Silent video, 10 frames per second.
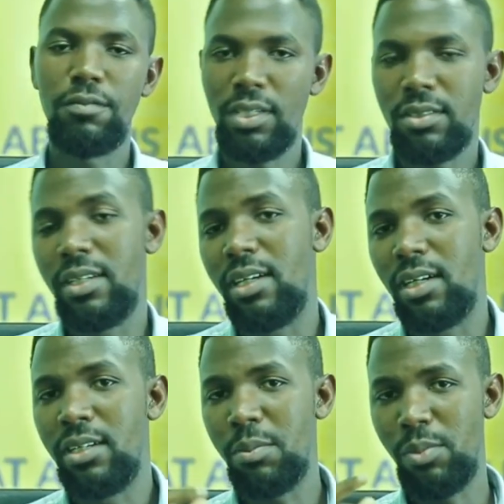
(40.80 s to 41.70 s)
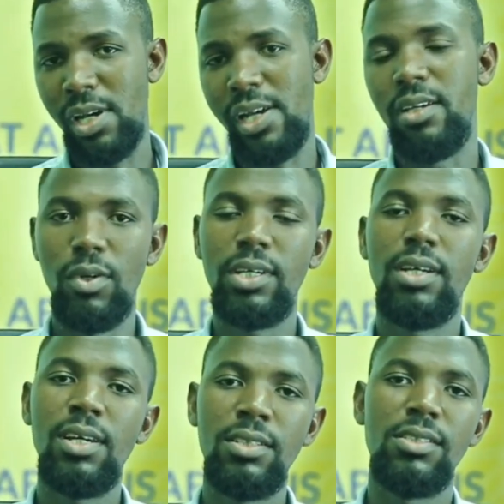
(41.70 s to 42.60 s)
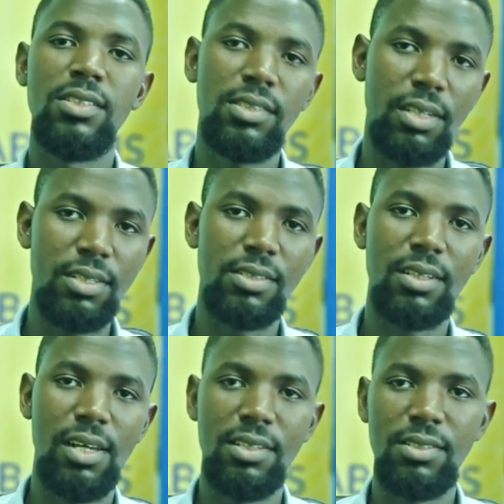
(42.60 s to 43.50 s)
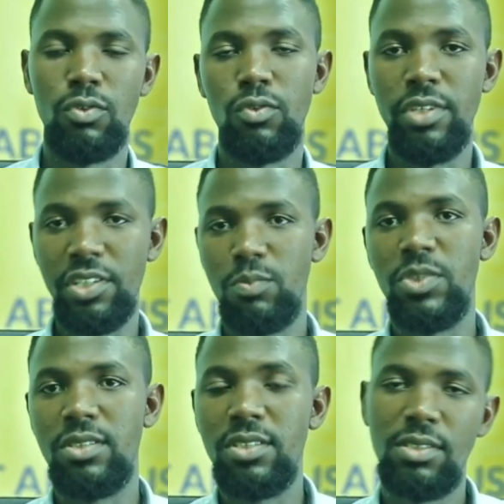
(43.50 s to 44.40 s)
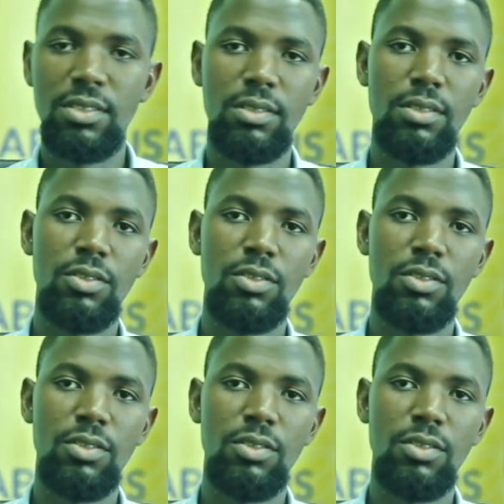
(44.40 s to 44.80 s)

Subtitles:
fact that I can apply what I learned in yesterday's class to today's business